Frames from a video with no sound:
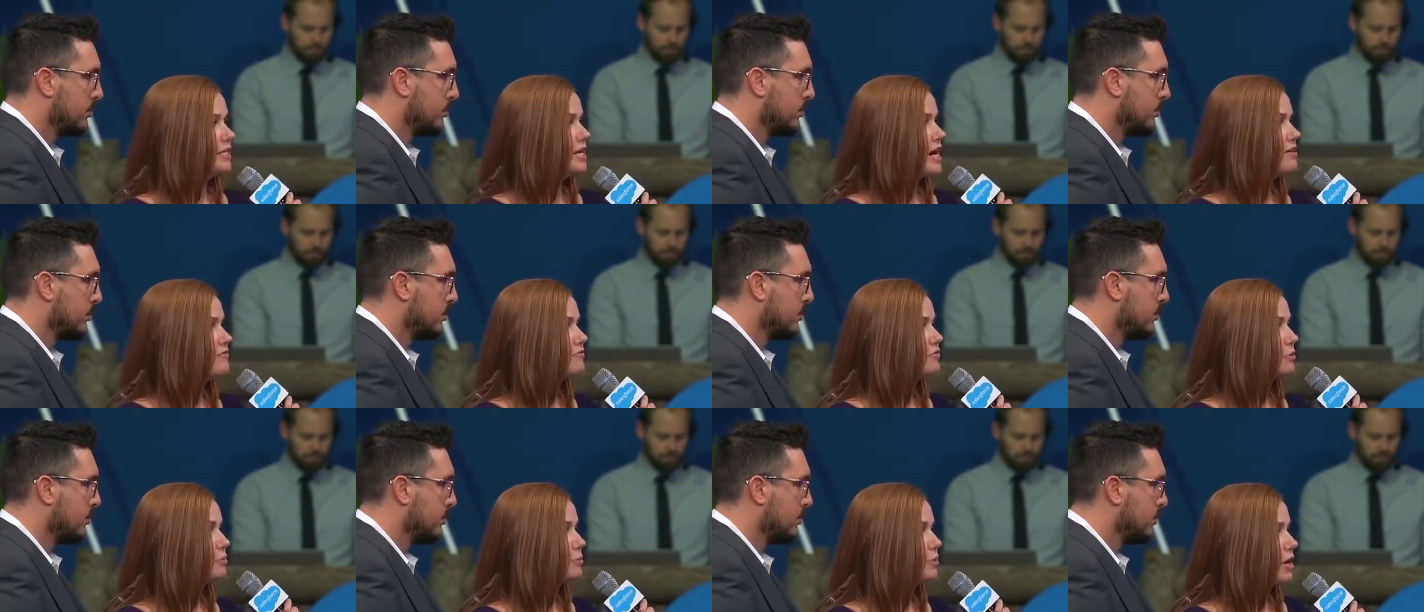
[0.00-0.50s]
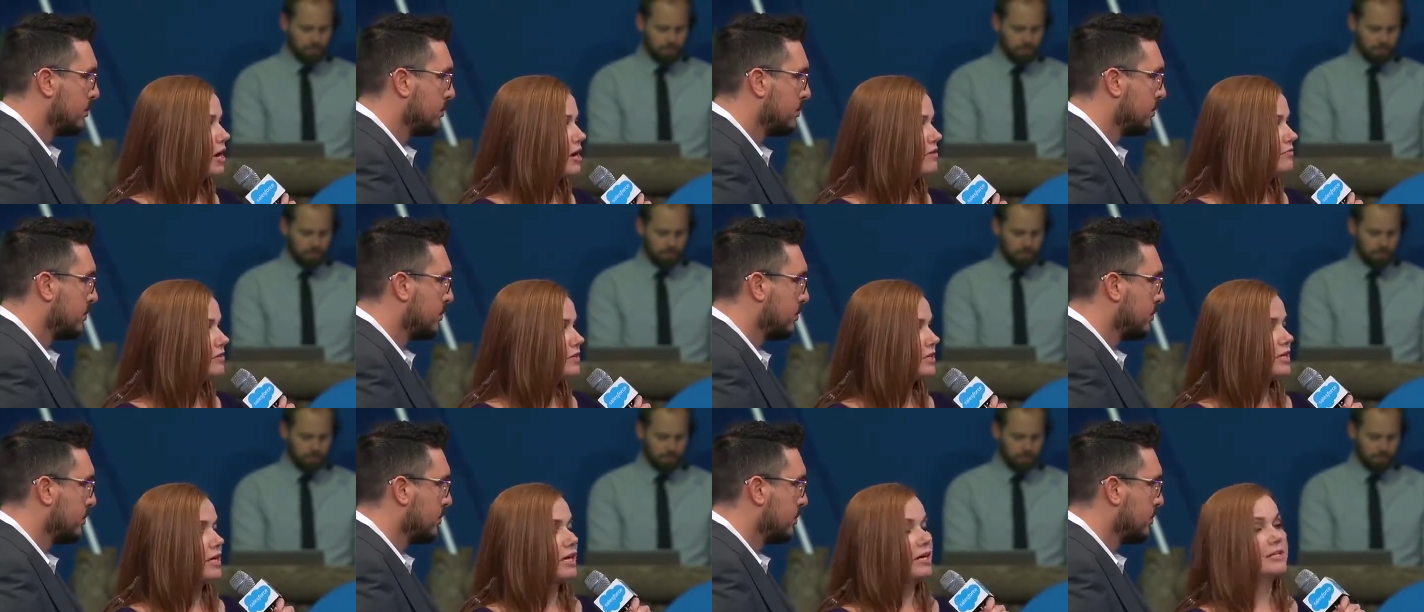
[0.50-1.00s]

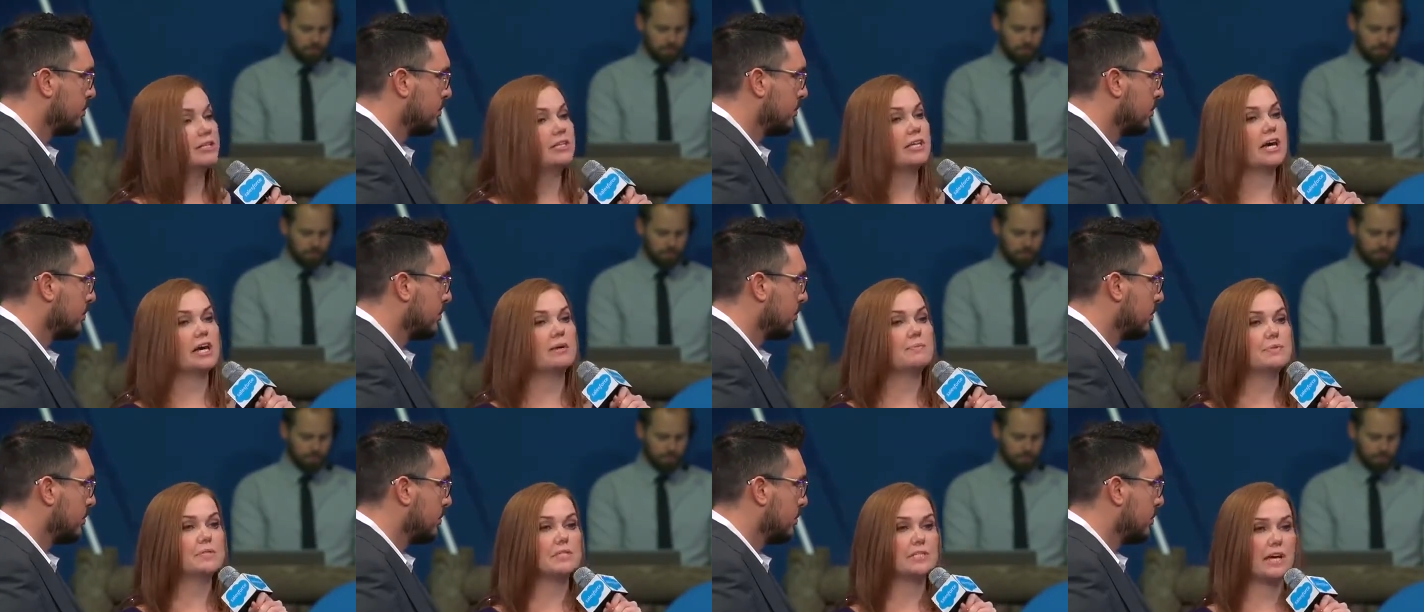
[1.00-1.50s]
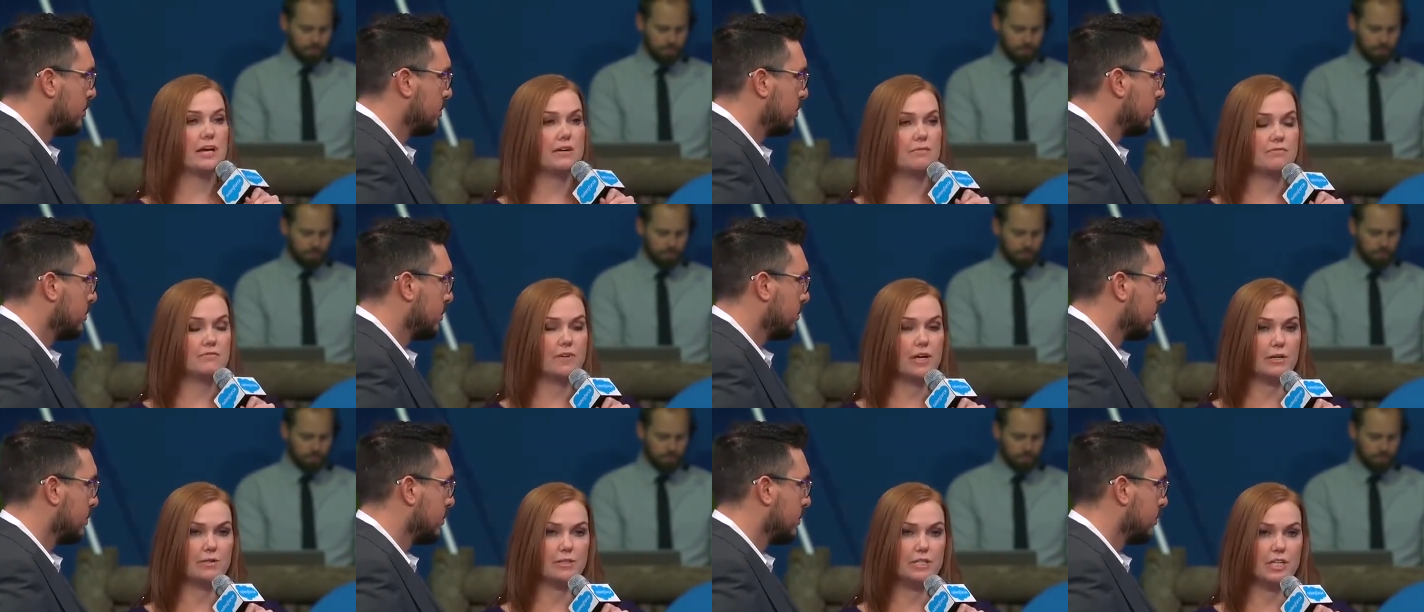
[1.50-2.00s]
Speaker 1: not-for-profit called the Upside
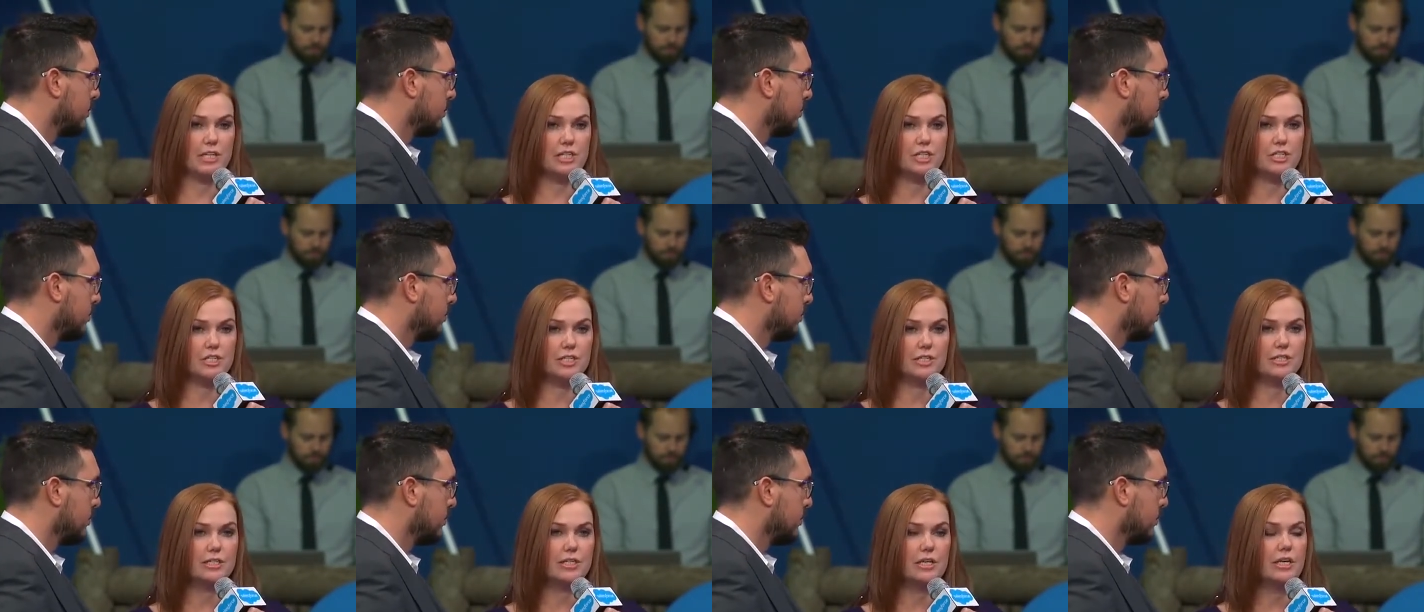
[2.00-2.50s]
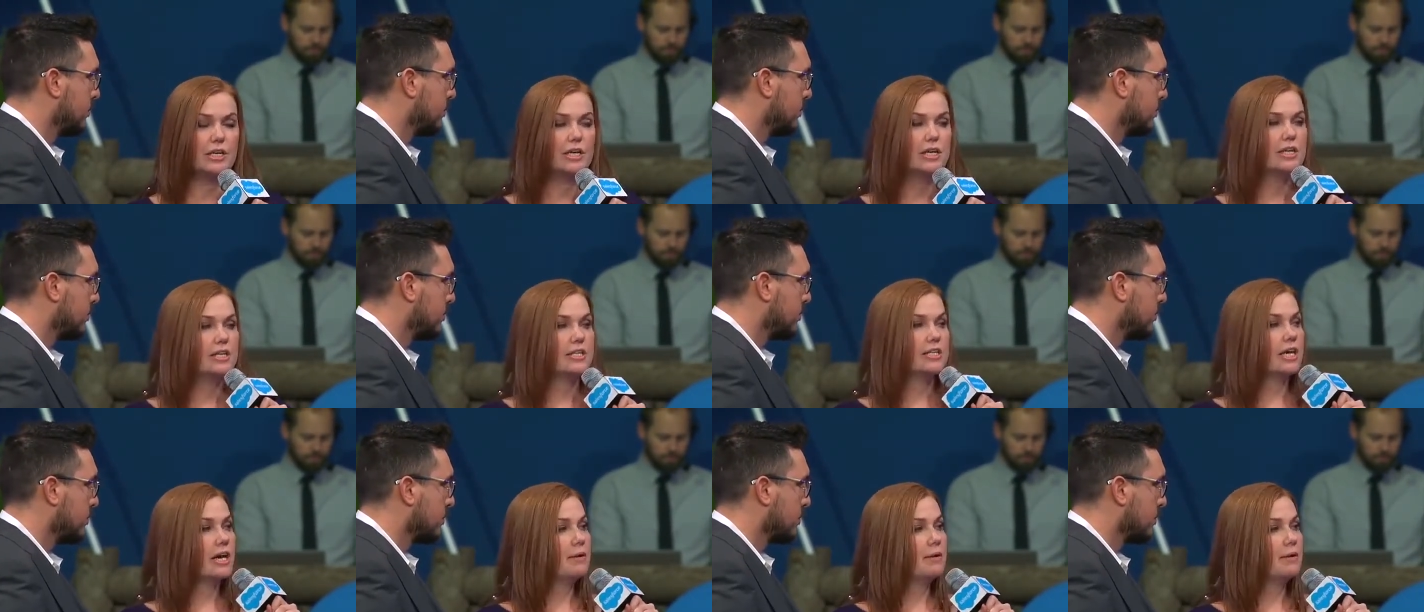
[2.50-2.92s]
Foundation. The